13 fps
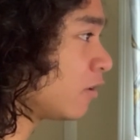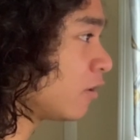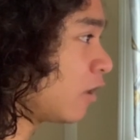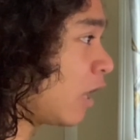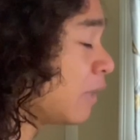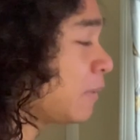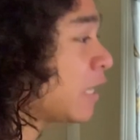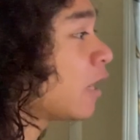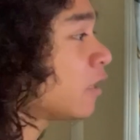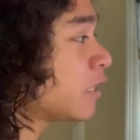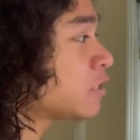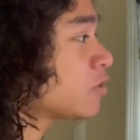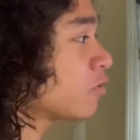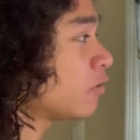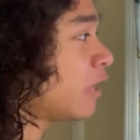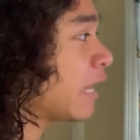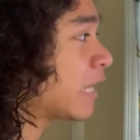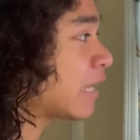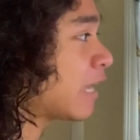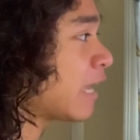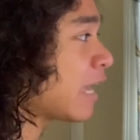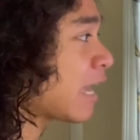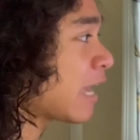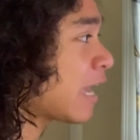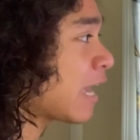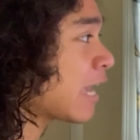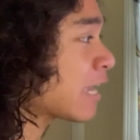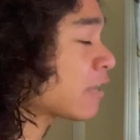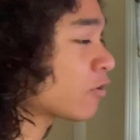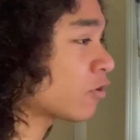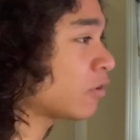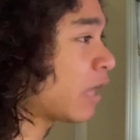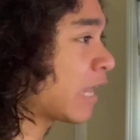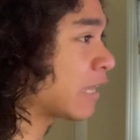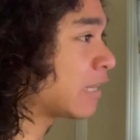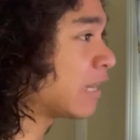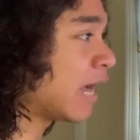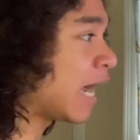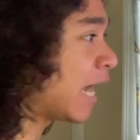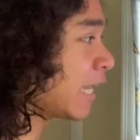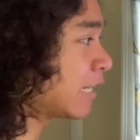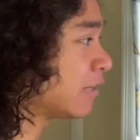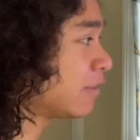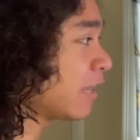I mean, unless you're like 8 or like 9,